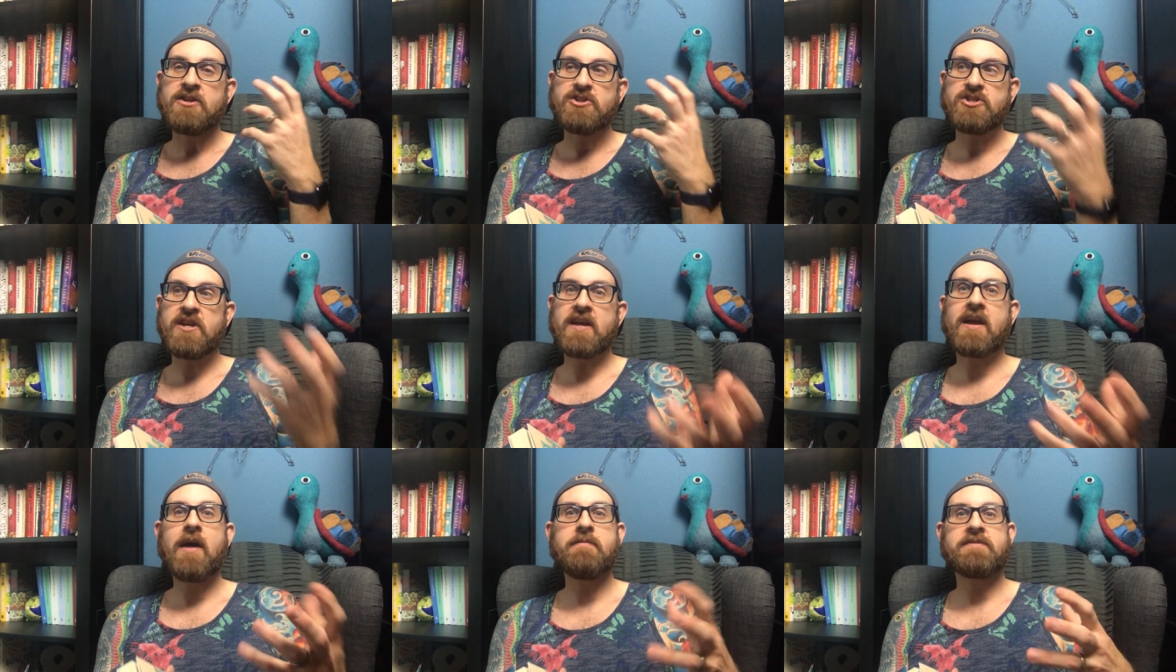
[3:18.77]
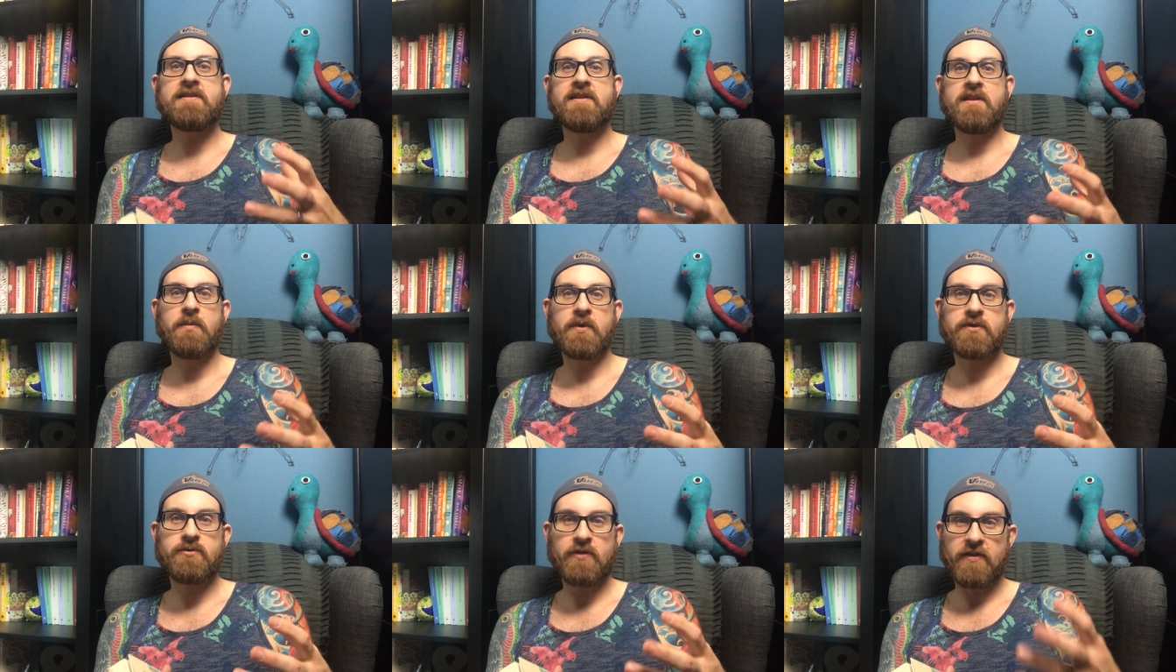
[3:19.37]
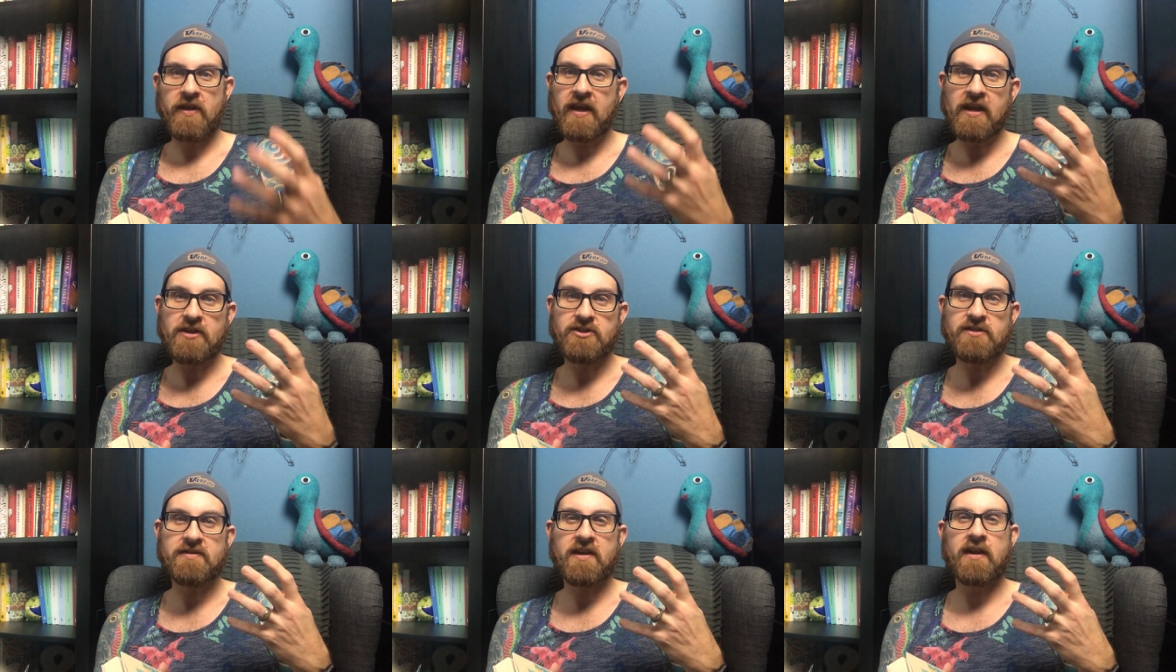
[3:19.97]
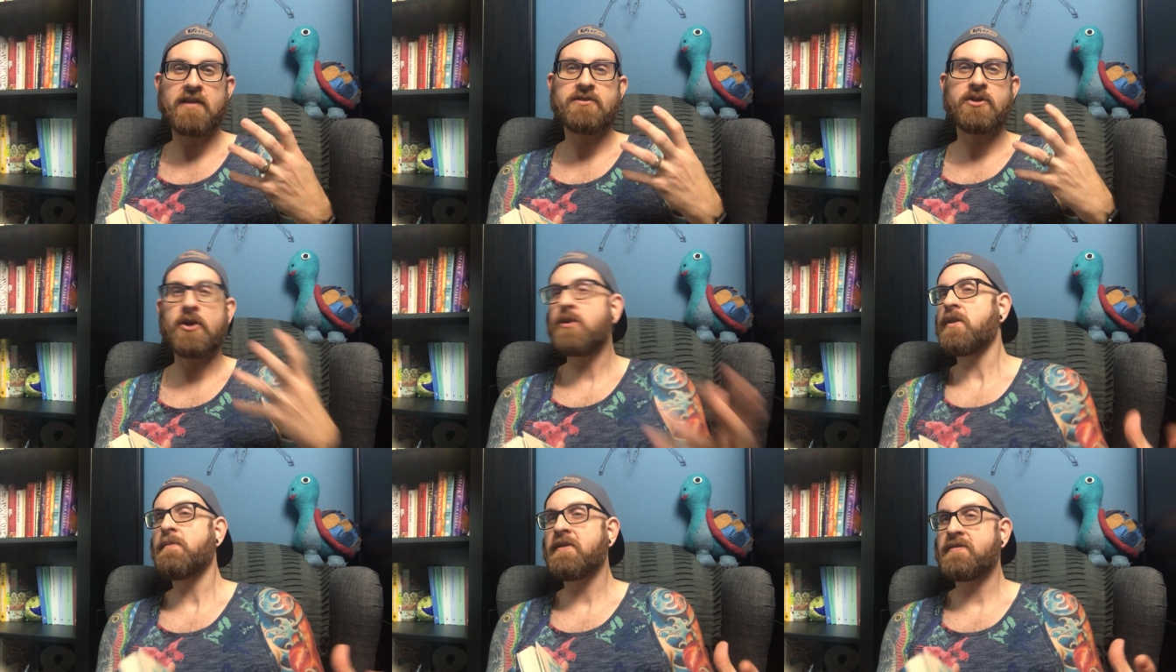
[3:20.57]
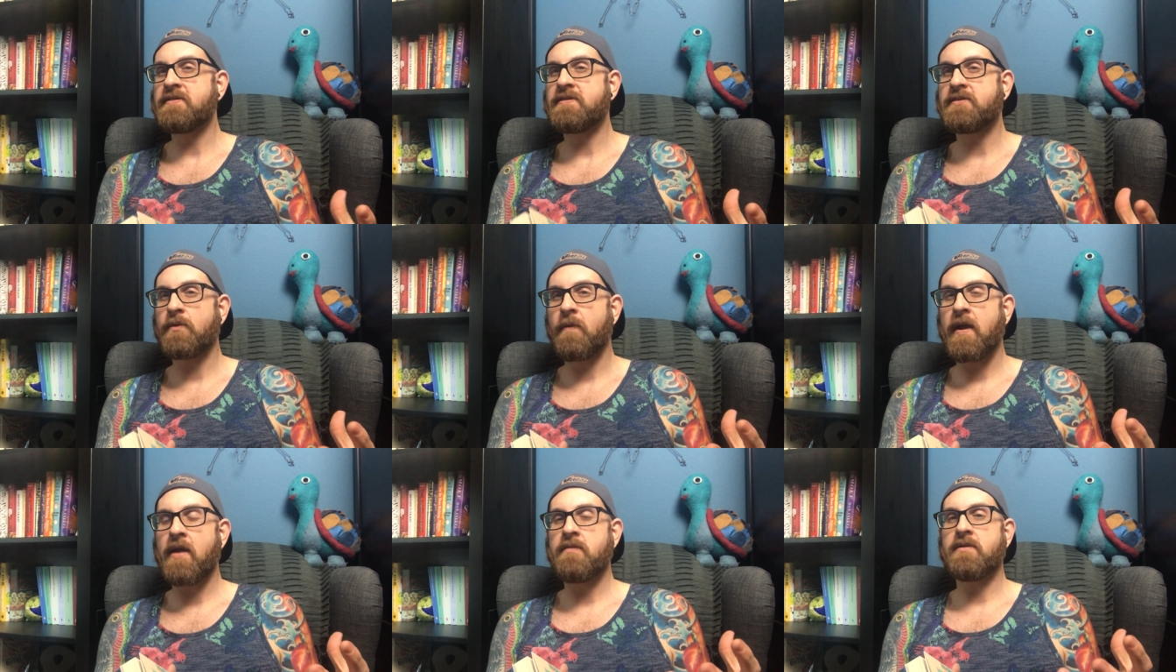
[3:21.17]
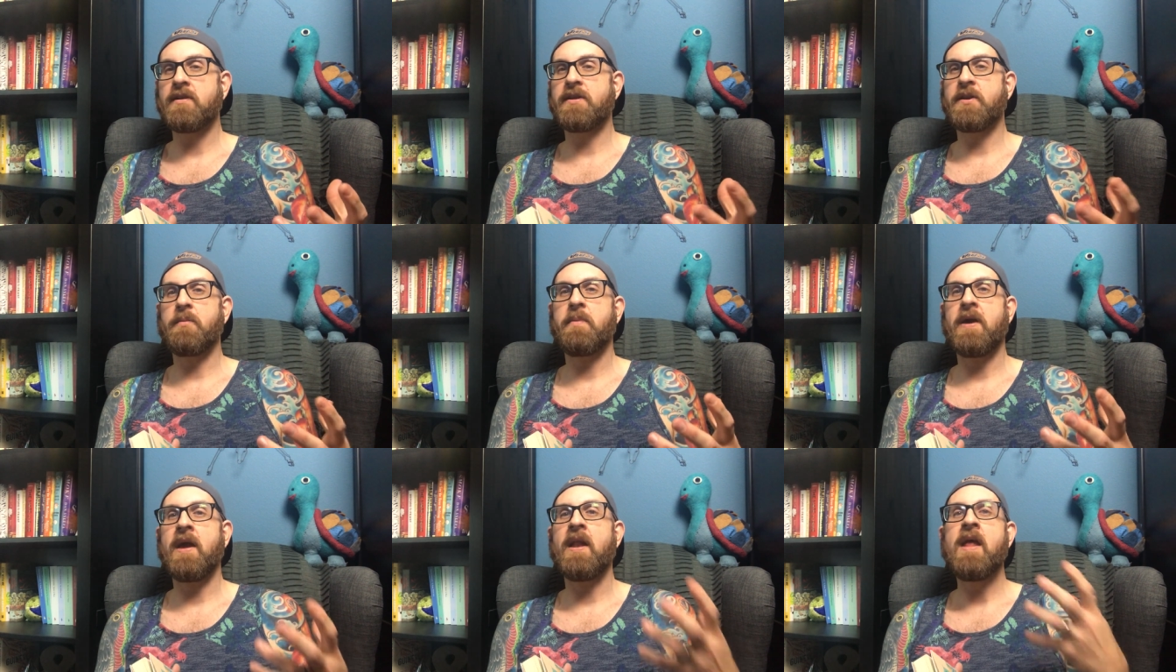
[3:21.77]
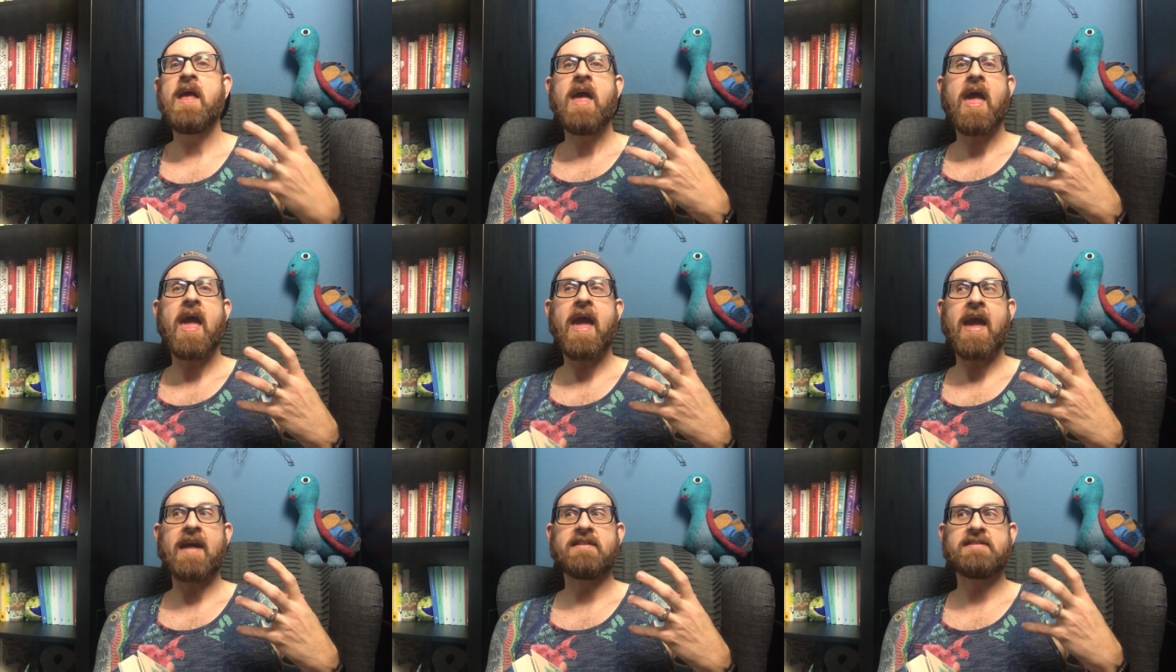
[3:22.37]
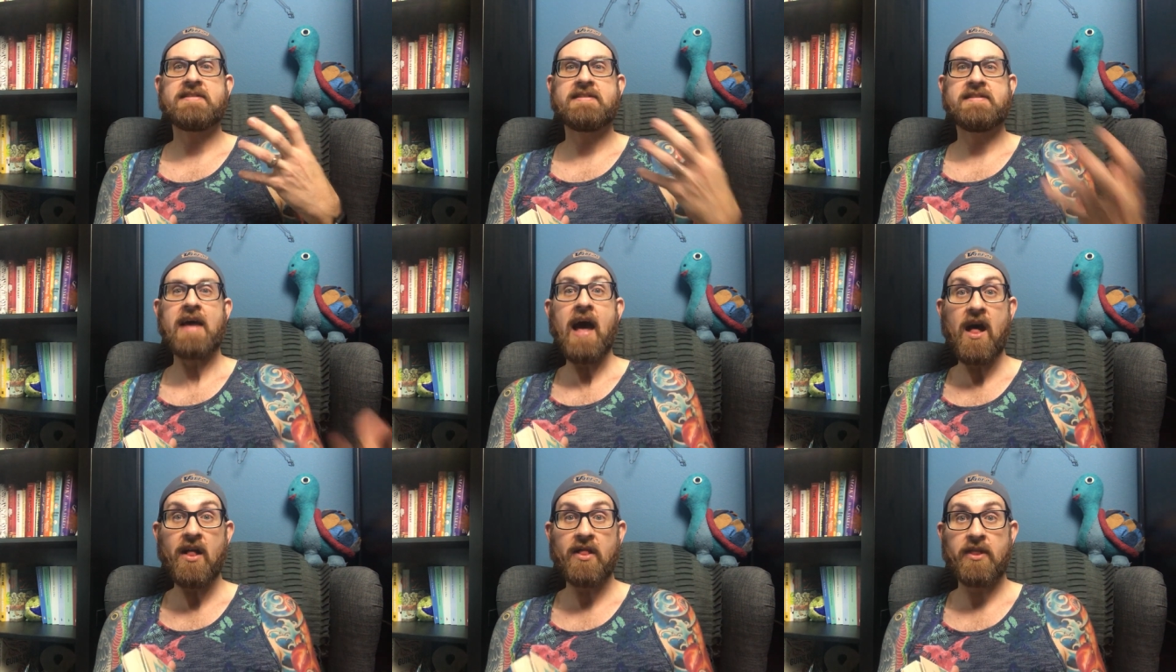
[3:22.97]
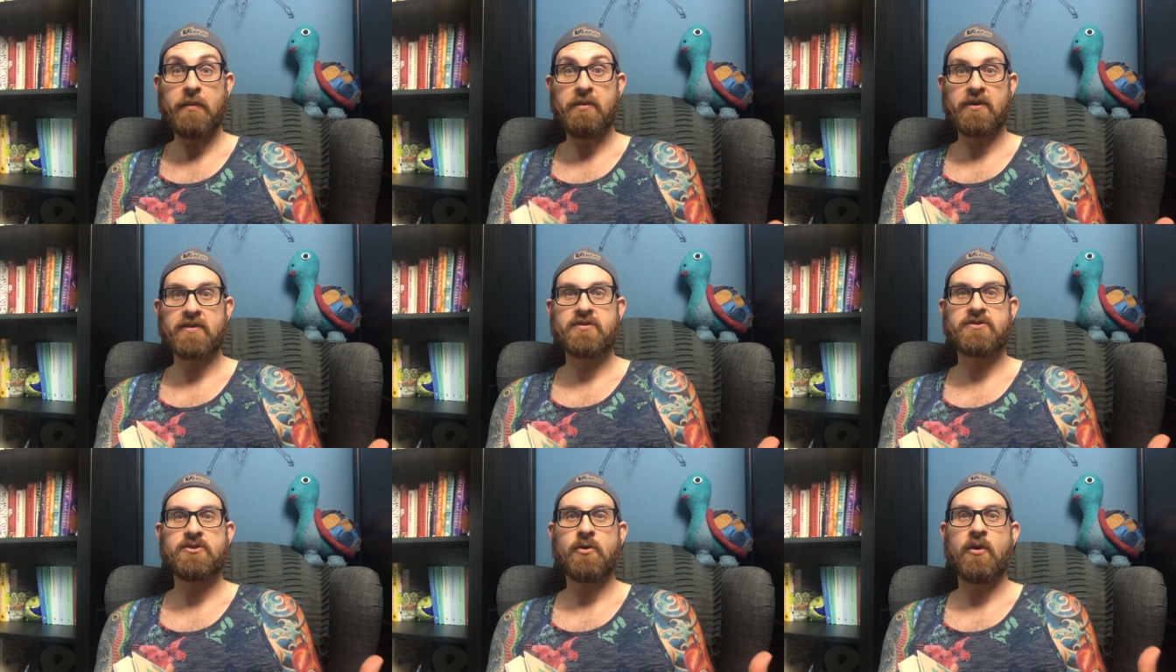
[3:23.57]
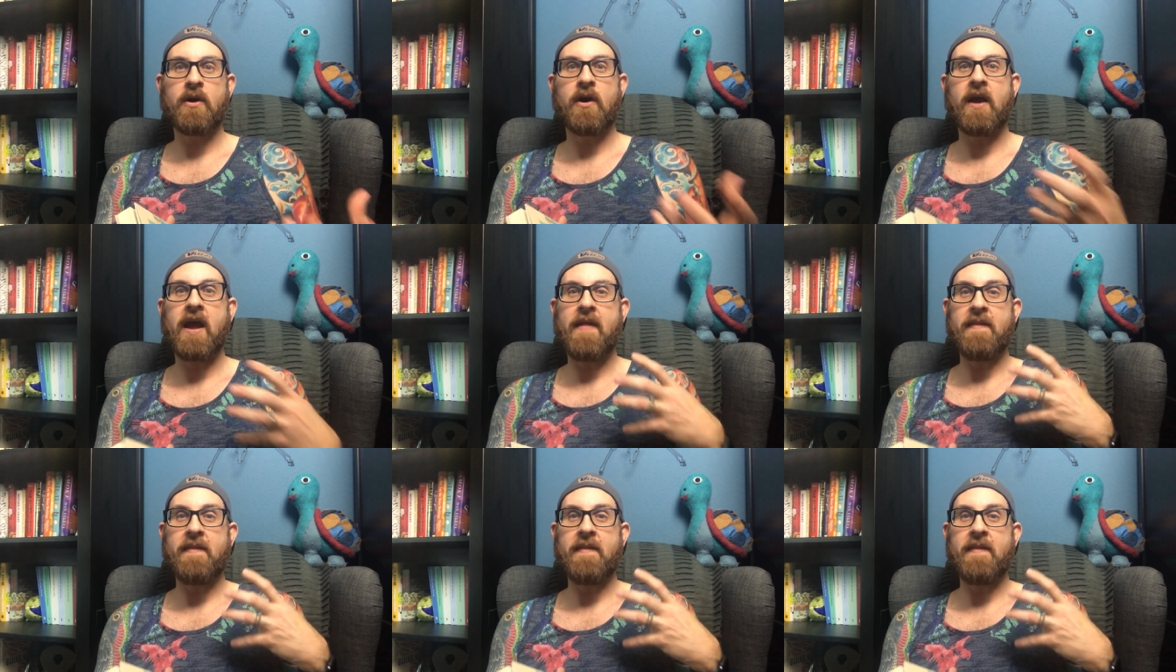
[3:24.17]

she comes into the bookstore thinking she's going to turn the business around a little bit and sell the bookstore.